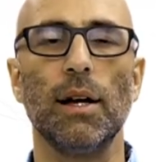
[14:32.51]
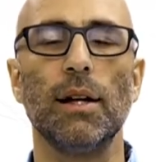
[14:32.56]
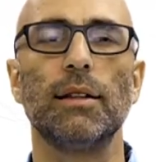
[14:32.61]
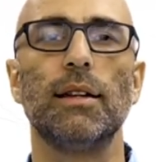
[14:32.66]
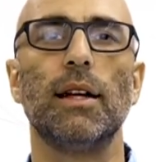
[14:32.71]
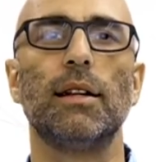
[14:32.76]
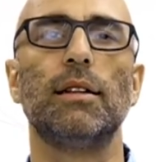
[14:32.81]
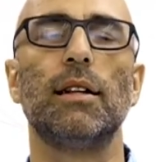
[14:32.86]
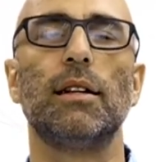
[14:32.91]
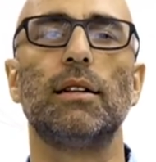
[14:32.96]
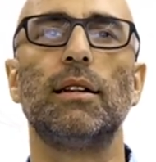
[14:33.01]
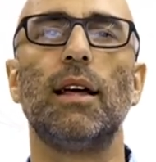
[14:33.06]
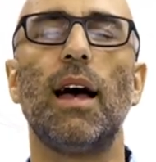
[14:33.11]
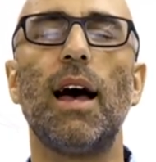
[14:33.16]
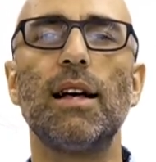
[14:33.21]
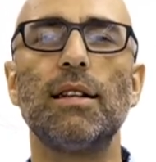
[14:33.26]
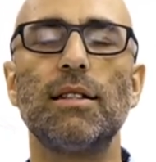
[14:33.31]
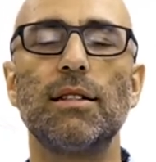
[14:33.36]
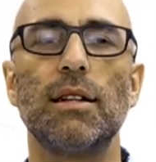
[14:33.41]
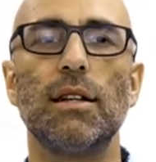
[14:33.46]
that the
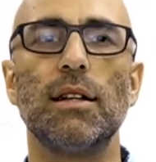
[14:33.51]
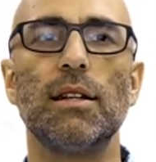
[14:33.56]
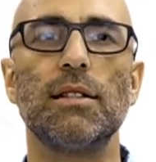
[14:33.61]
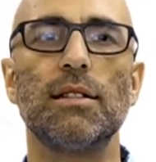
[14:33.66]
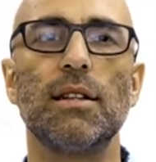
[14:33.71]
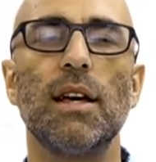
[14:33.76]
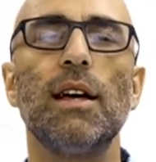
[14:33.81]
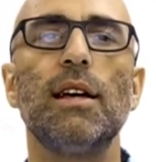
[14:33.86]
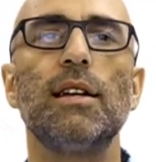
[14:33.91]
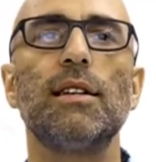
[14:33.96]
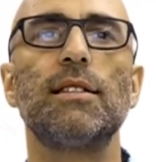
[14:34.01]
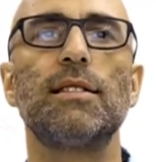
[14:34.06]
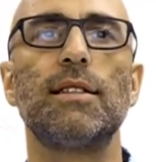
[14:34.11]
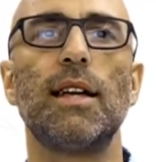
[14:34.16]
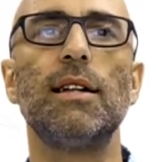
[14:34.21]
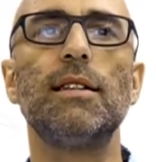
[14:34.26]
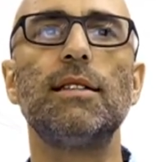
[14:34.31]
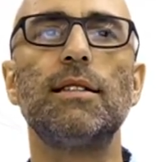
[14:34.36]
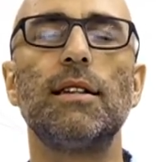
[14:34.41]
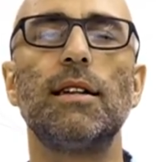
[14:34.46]
task is
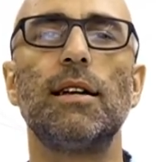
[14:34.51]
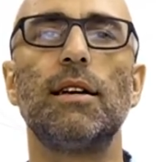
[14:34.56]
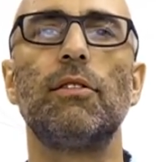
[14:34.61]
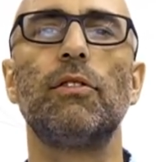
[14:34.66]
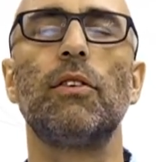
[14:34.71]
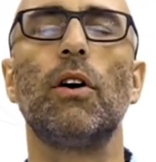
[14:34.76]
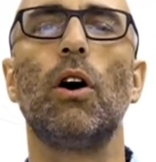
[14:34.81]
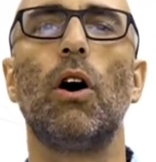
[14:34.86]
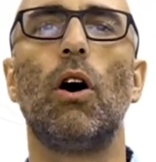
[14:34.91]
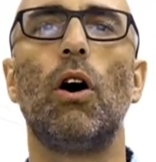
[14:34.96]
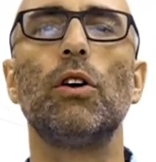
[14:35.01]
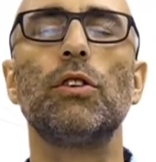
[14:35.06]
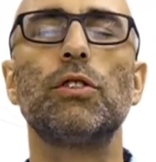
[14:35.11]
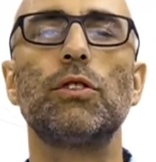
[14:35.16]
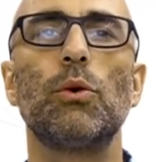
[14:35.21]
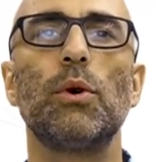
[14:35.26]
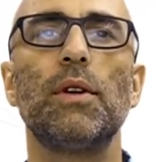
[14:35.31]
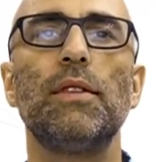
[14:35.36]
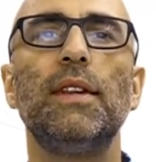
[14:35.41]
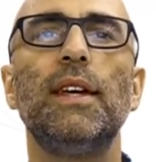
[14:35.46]
sensitive
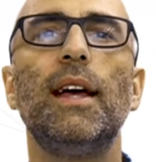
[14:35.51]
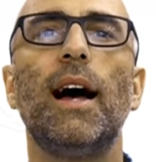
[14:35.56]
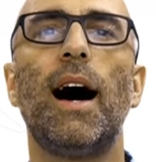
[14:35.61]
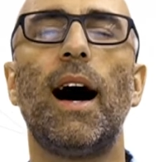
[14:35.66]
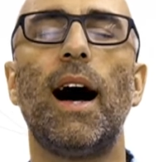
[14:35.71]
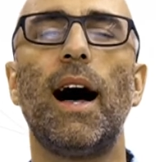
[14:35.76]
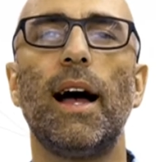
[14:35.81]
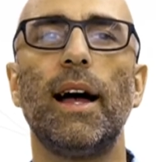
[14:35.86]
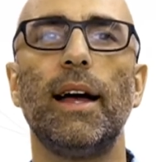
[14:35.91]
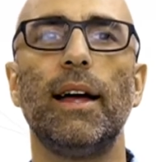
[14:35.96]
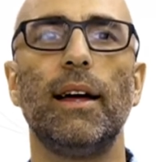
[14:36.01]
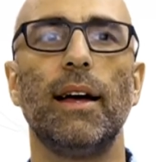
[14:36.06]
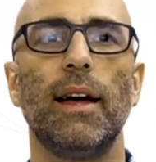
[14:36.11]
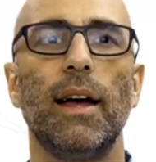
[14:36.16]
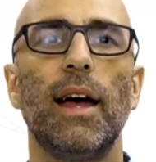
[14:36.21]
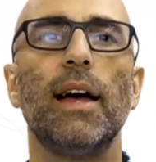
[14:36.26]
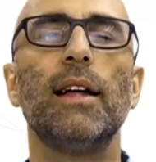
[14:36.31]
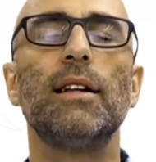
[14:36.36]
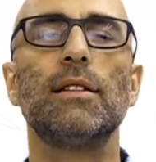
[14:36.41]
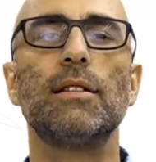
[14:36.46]
also in the high
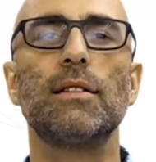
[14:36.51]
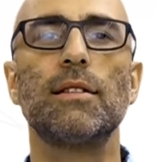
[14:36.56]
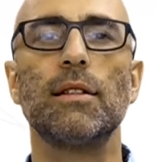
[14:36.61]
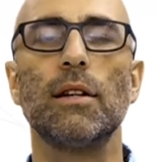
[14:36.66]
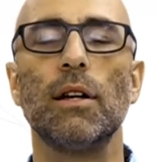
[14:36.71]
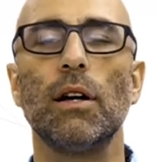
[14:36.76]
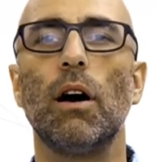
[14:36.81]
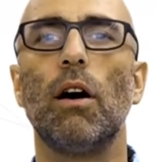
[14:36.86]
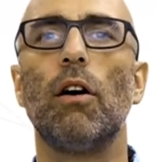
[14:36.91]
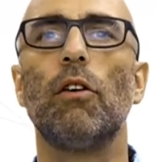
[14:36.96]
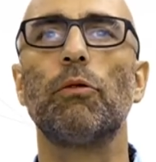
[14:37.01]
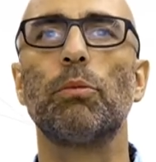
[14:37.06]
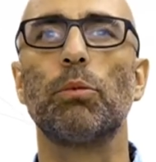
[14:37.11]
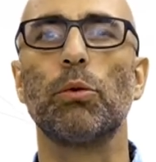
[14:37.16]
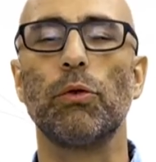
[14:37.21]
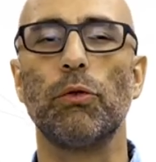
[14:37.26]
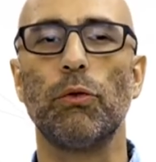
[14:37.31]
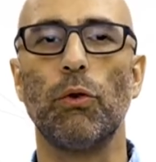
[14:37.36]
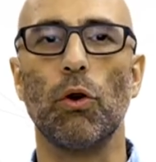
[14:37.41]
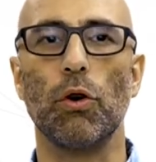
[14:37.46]
ends of
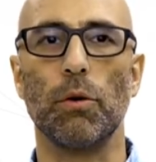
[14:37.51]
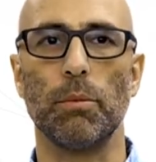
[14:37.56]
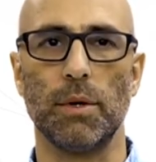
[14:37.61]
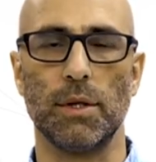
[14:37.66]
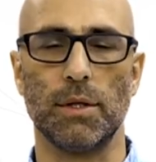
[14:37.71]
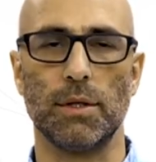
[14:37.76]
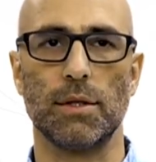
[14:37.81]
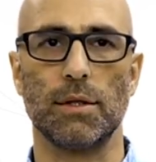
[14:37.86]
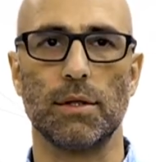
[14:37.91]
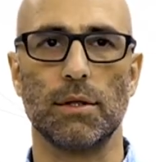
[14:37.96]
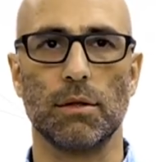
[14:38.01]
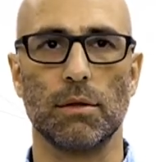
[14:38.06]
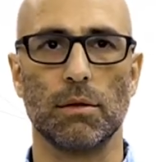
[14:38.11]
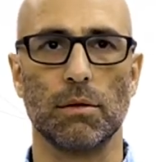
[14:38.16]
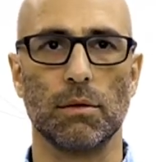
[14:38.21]
performance.